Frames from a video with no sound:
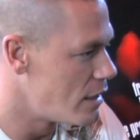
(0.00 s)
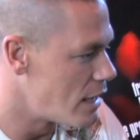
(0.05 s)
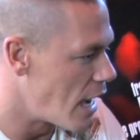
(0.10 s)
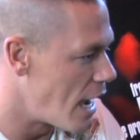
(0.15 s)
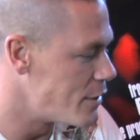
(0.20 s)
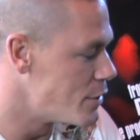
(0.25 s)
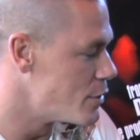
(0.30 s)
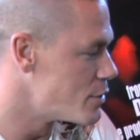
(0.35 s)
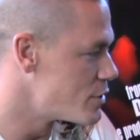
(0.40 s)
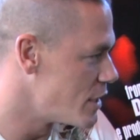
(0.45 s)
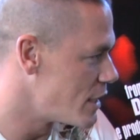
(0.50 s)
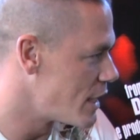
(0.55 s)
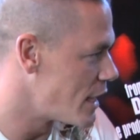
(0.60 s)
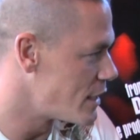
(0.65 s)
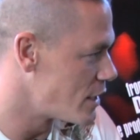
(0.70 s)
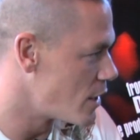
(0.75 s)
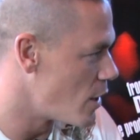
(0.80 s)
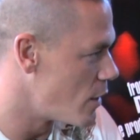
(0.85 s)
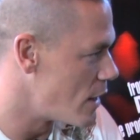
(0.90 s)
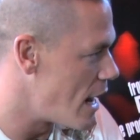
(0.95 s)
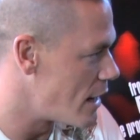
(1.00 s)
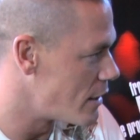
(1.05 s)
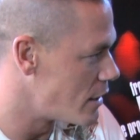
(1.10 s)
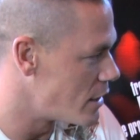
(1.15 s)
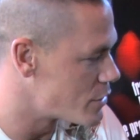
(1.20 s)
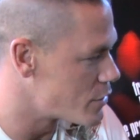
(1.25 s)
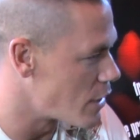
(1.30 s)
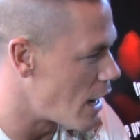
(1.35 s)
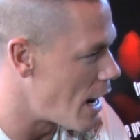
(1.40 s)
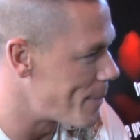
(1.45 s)
I usually get to go down to
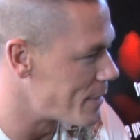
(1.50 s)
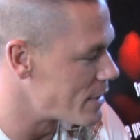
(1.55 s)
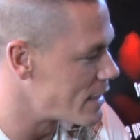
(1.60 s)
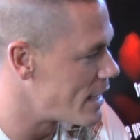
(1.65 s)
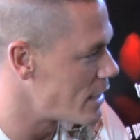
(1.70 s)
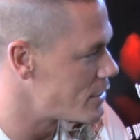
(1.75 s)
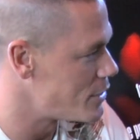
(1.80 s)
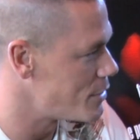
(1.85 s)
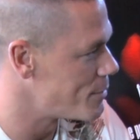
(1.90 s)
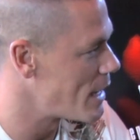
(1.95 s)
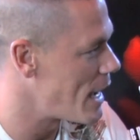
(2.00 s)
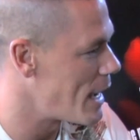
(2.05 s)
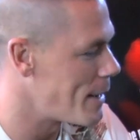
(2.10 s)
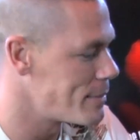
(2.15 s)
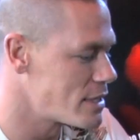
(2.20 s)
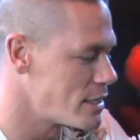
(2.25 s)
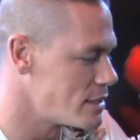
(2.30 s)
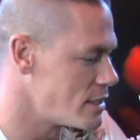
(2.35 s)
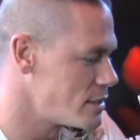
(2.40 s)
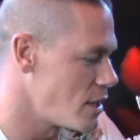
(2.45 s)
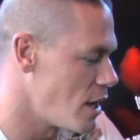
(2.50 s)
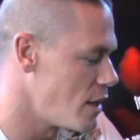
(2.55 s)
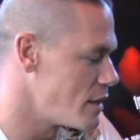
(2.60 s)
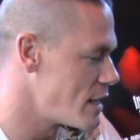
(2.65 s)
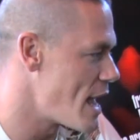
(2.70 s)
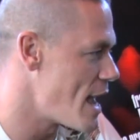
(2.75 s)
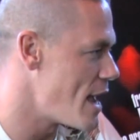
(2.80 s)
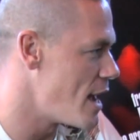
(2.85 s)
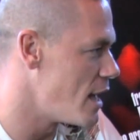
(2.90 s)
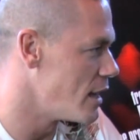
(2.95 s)
the Trop and catch some games because it's all
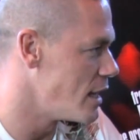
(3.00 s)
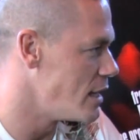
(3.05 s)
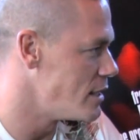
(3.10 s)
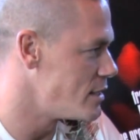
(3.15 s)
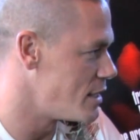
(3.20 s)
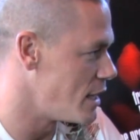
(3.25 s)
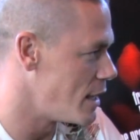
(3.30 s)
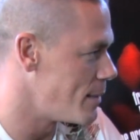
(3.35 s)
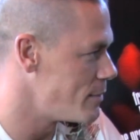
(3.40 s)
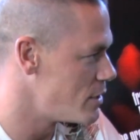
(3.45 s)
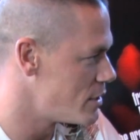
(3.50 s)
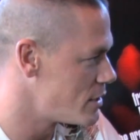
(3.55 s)
the AL East teams.